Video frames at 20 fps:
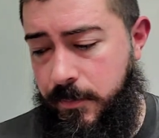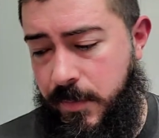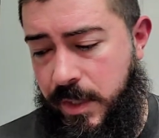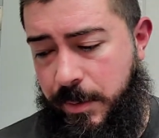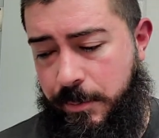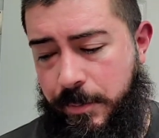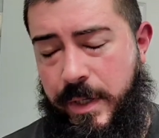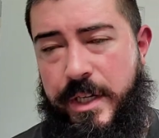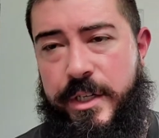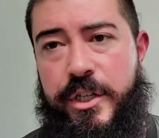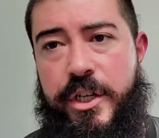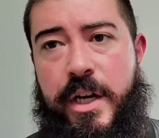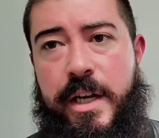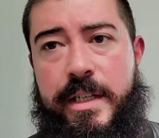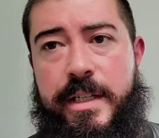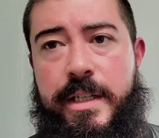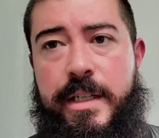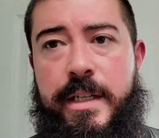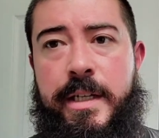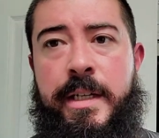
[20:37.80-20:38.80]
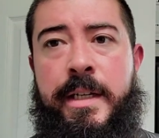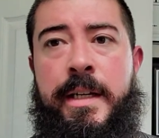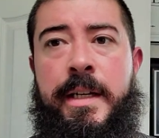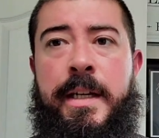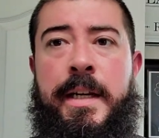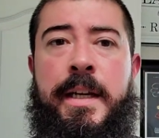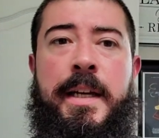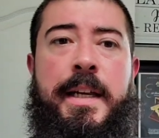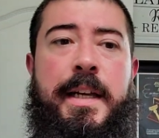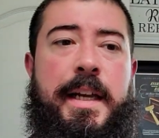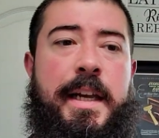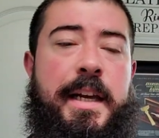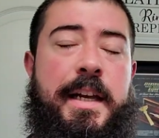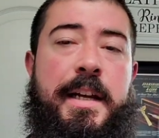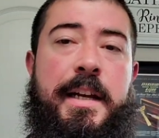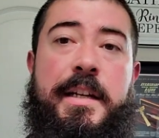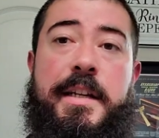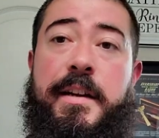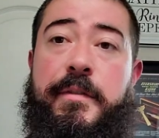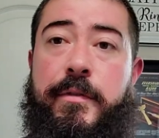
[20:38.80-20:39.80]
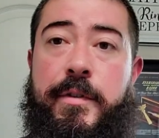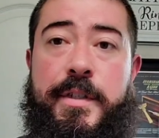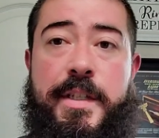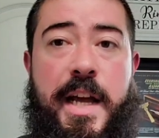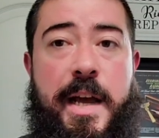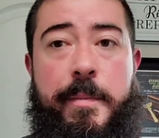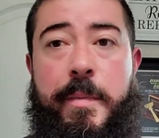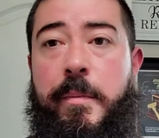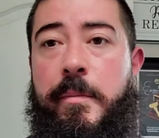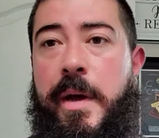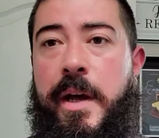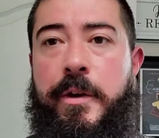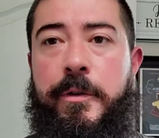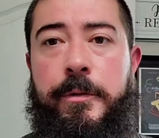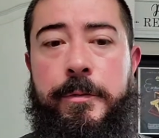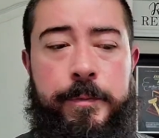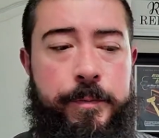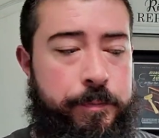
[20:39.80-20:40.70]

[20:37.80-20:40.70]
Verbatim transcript: but just in a different type of metal.